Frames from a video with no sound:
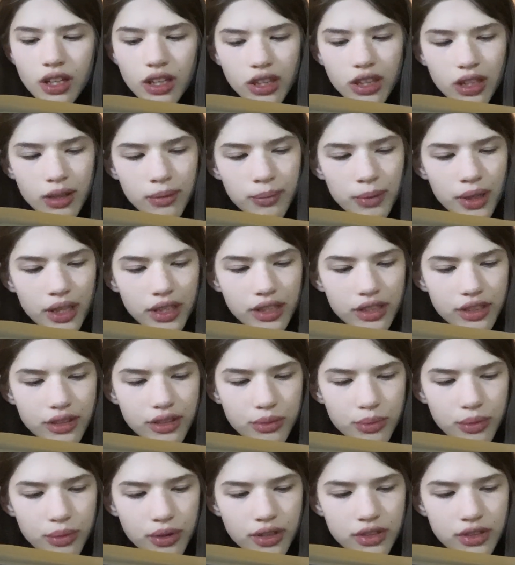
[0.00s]
Their
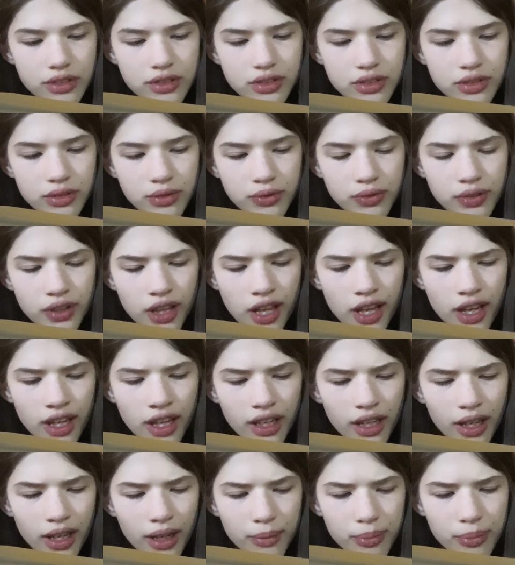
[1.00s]
method was to fly
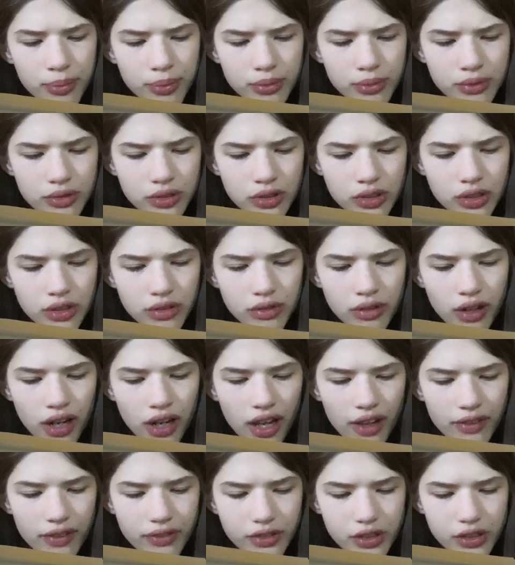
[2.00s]
up to the
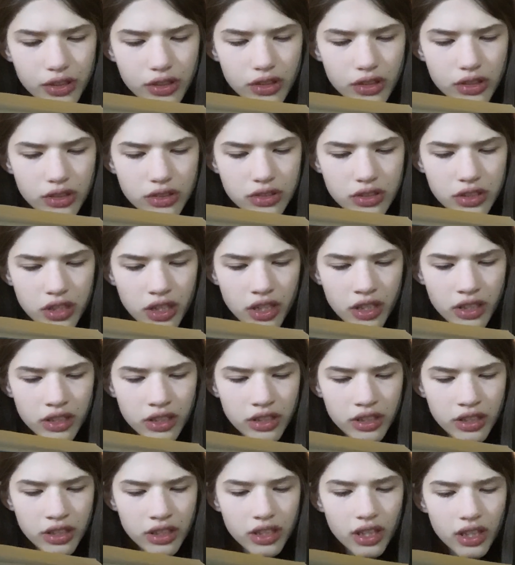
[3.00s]
rafters and
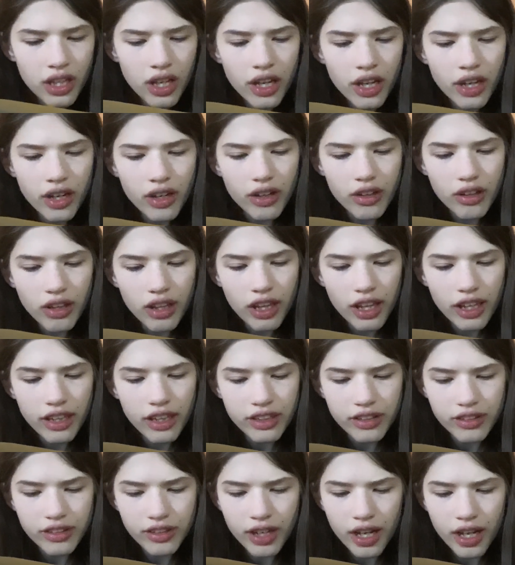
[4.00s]
there lay
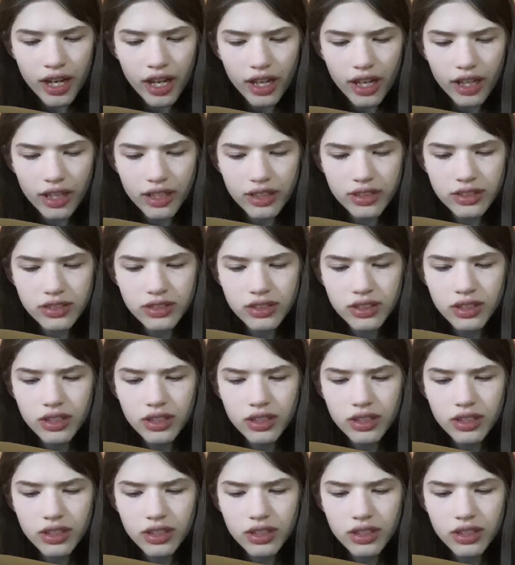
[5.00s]
their eggs,